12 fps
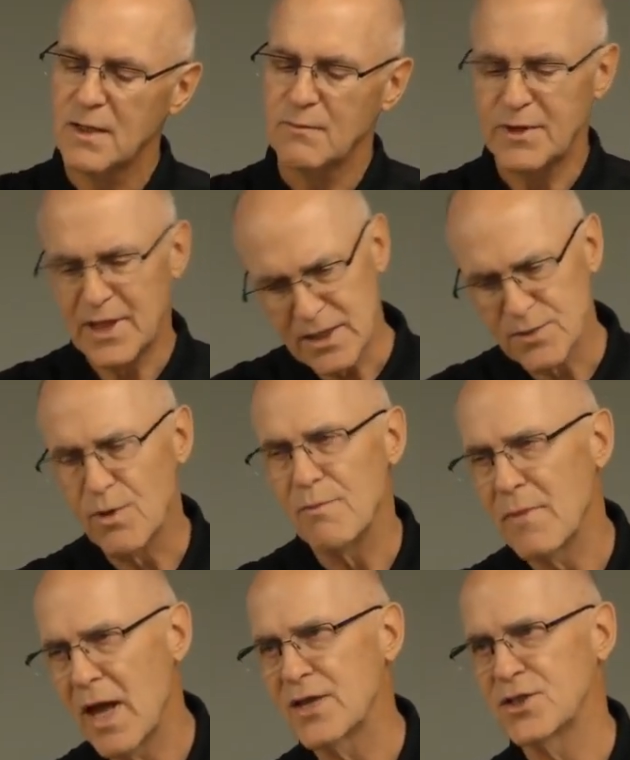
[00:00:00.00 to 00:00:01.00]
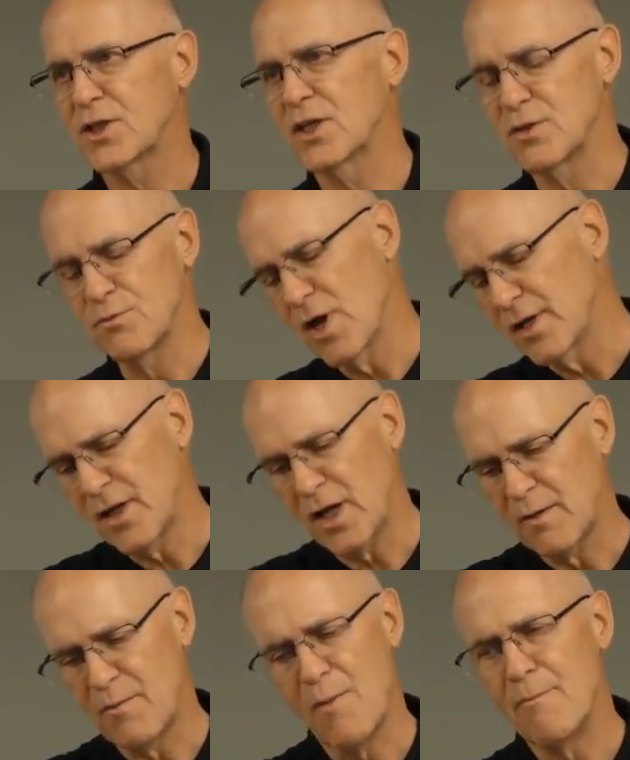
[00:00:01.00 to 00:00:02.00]
But that's what magic is. We're not
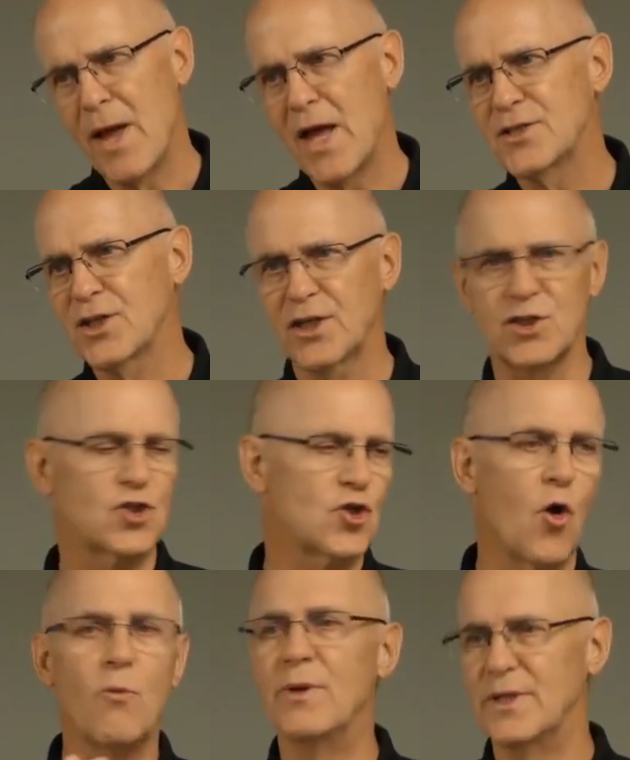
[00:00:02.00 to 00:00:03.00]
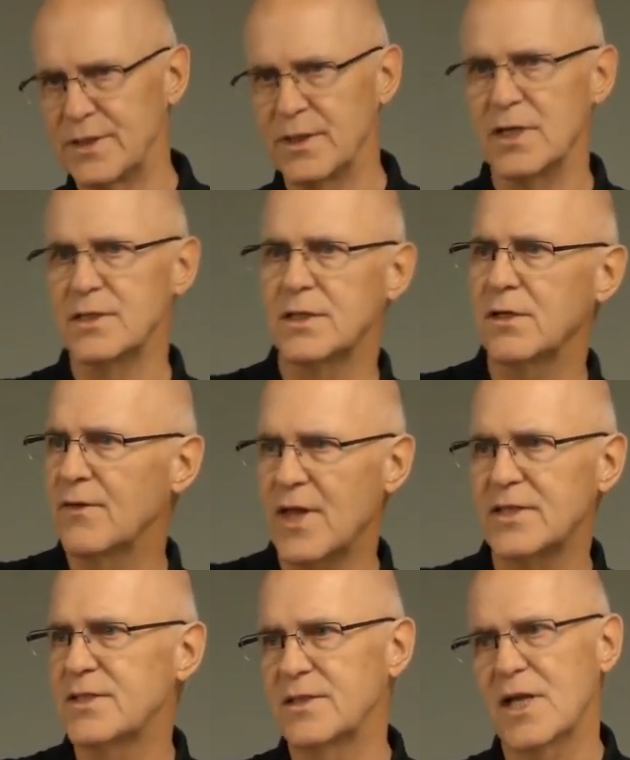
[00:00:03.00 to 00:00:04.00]
talking about magic in show business,
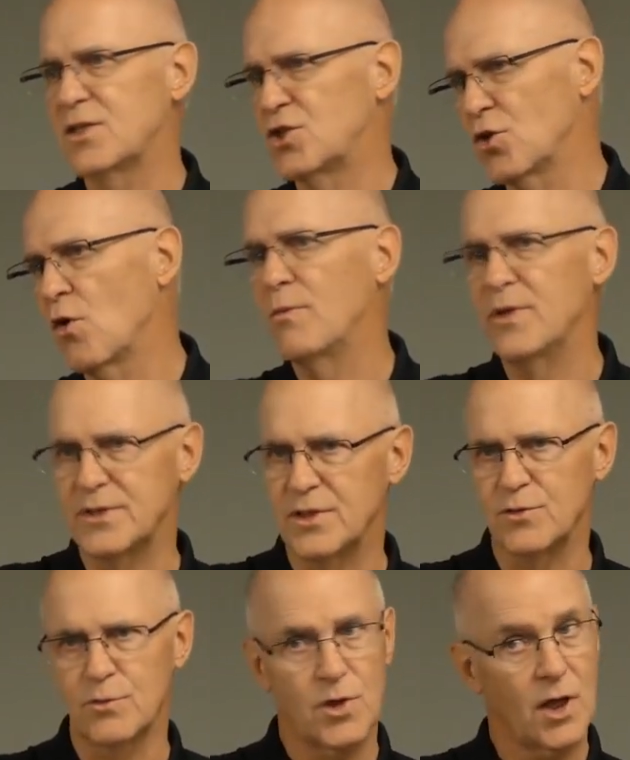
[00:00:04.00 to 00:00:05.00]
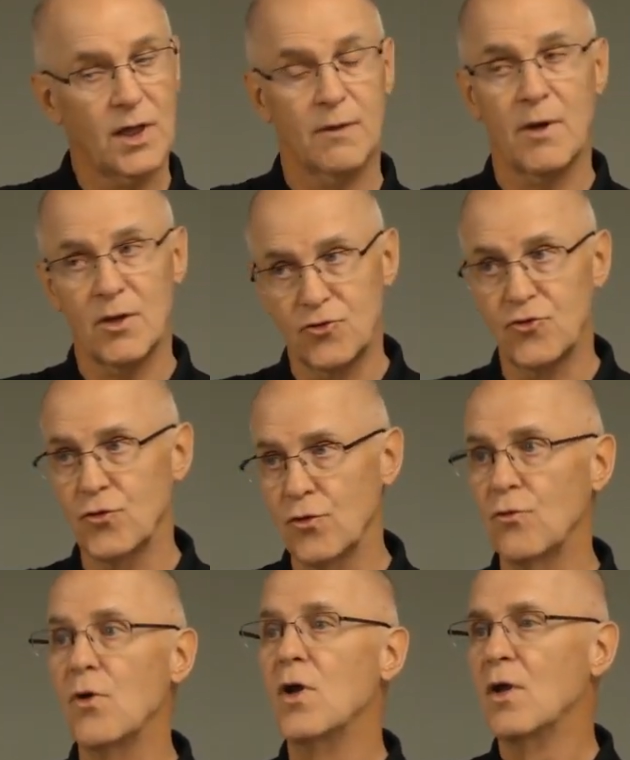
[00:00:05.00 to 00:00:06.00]
that's show business. We're talking about
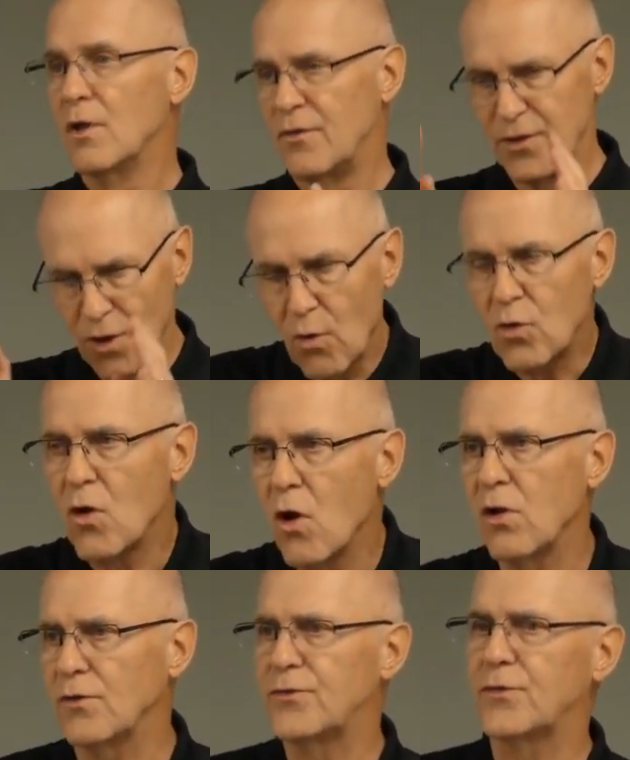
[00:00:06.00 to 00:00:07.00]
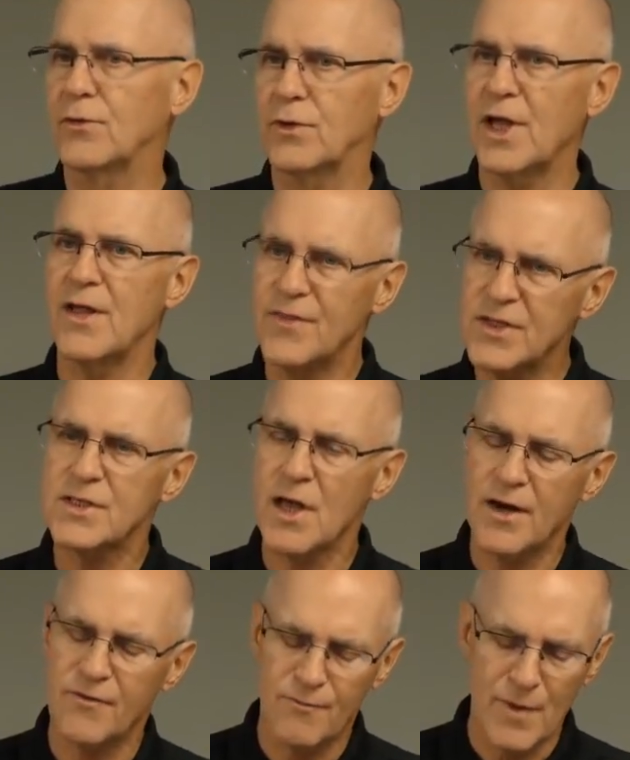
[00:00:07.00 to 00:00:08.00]
true, the occult, okay, this
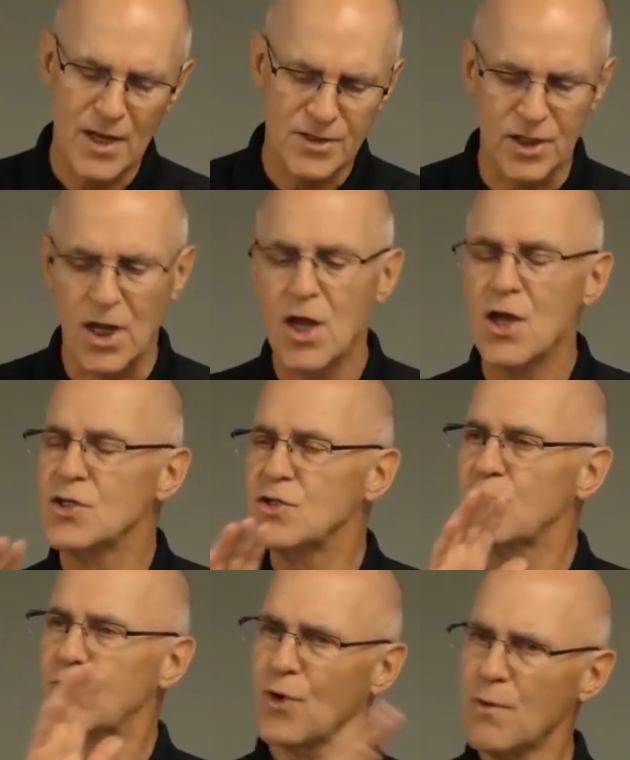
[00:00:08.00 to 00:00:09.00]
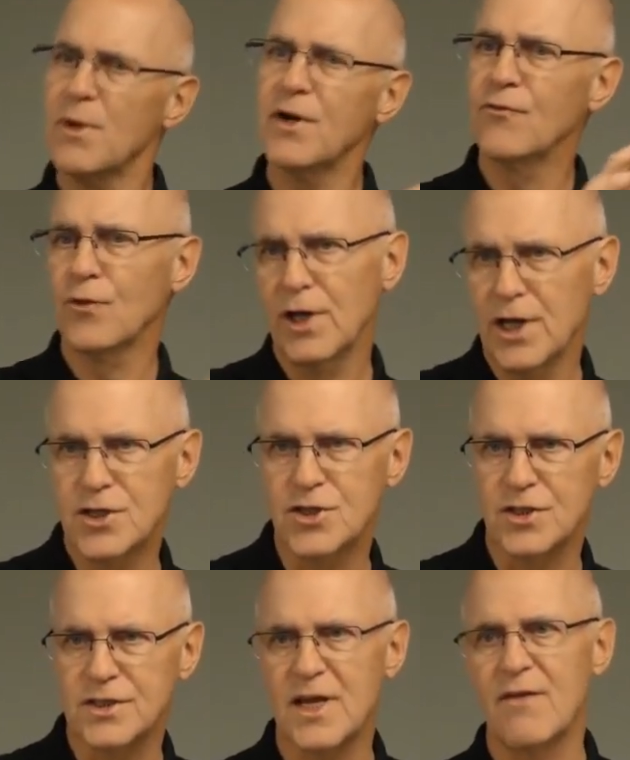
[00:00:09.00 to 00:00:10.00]
kind of magic. So primitive
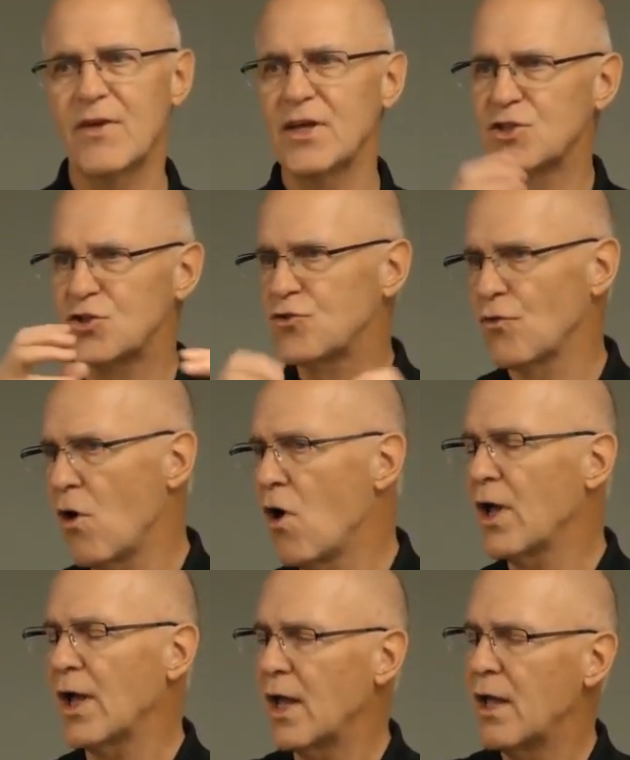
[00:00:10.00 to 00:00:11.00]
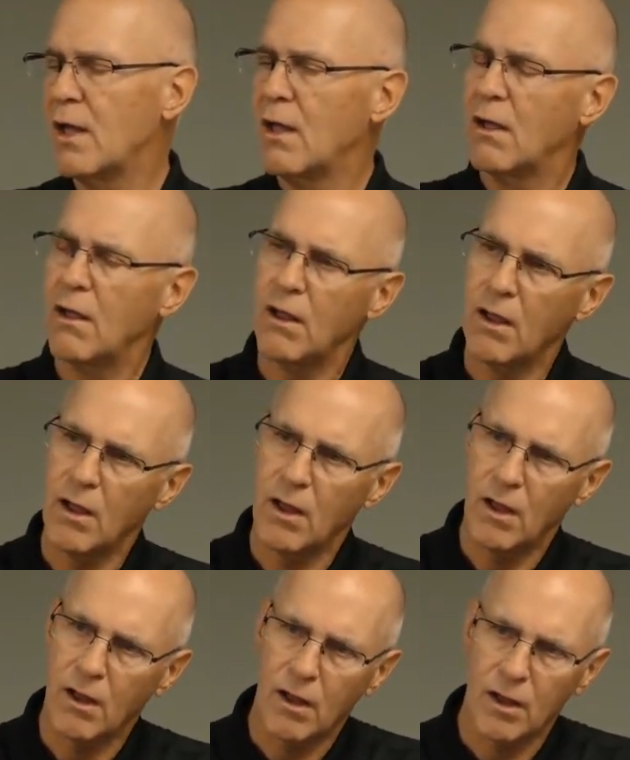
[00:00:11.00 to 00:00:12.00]
religions have a strong
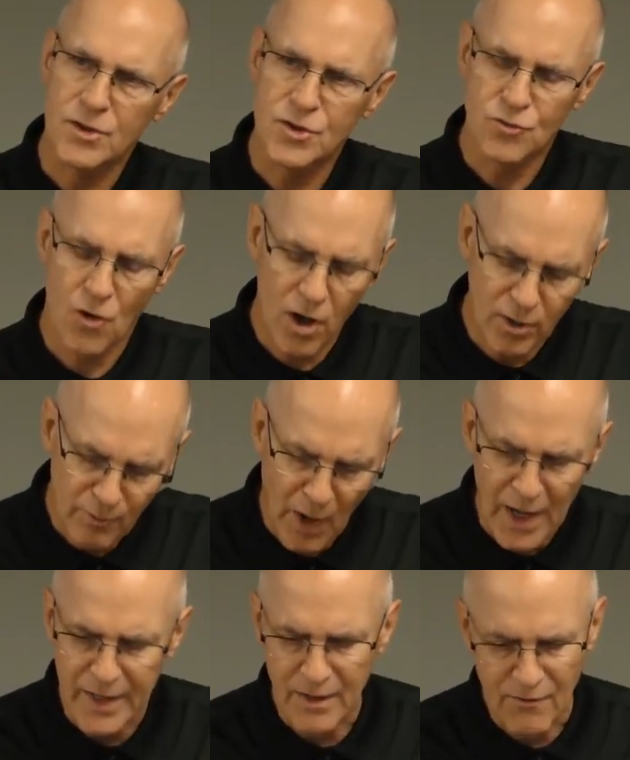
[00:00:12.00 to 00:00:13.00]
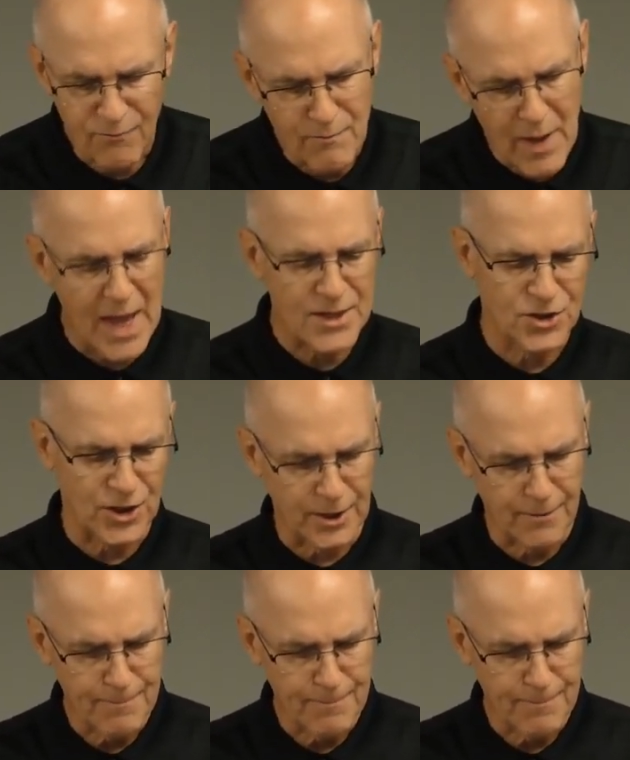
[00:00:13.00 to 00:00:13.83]
body of magic.